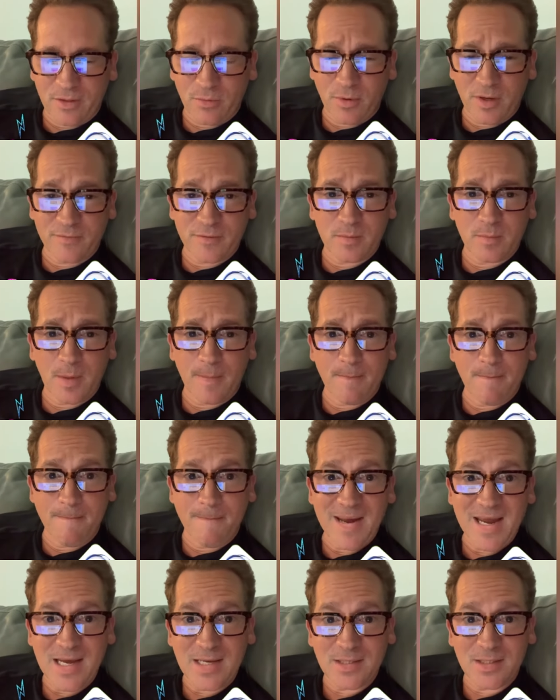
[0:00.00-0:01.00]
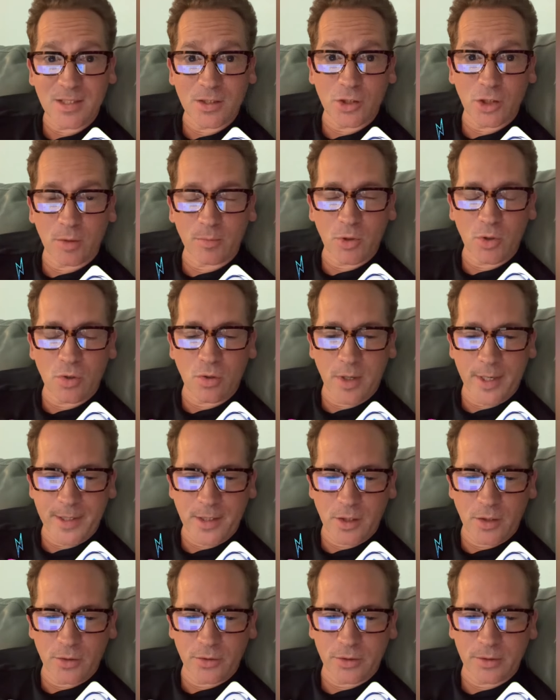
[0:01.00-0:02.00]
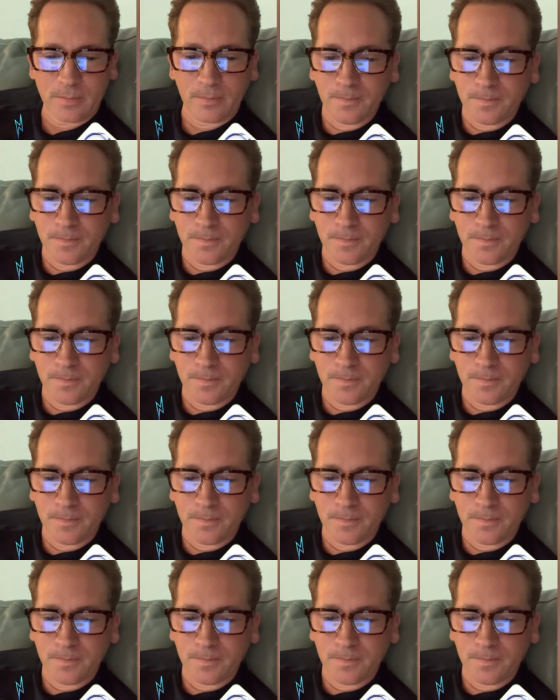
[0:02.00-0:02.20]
We have some amazing TurboCoin news.